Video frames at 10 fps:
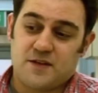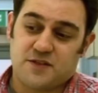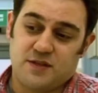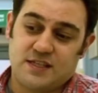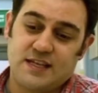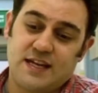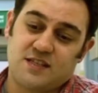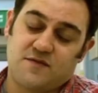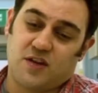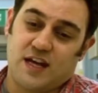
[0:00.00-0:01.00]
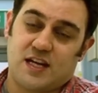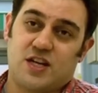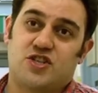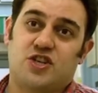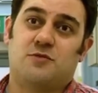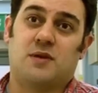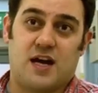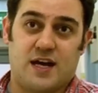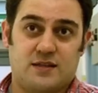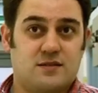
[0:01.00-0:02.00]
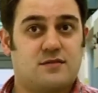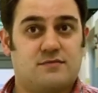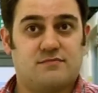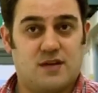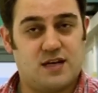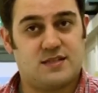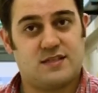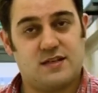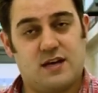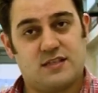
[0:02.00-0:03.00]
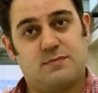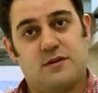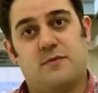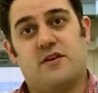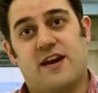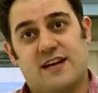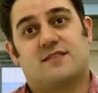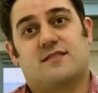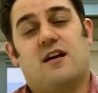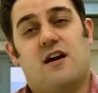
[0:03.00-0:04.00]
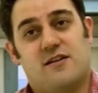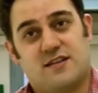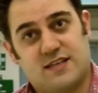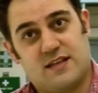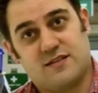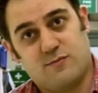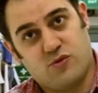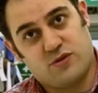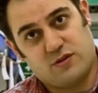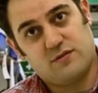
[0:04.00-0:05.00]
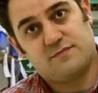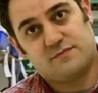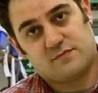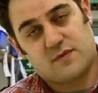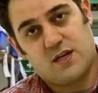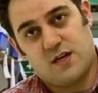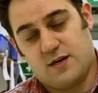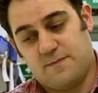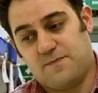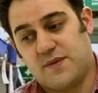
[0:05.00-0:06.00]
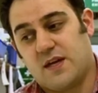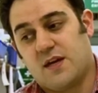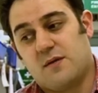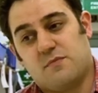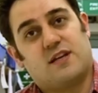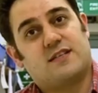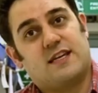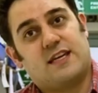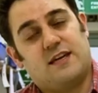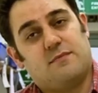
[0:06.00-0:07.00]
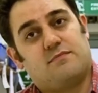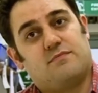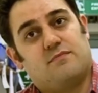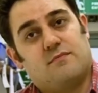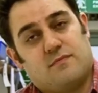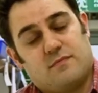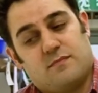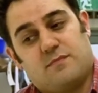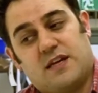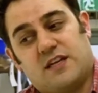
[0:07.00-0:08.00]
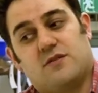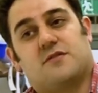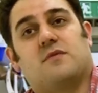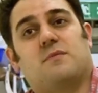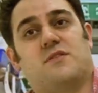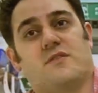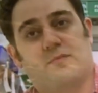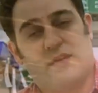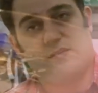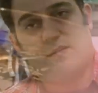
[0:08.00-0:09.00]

So in a sense, if you like, our germ lines, our sperm and our eggs, are in a sense immortal because they keep being used to reproduce, make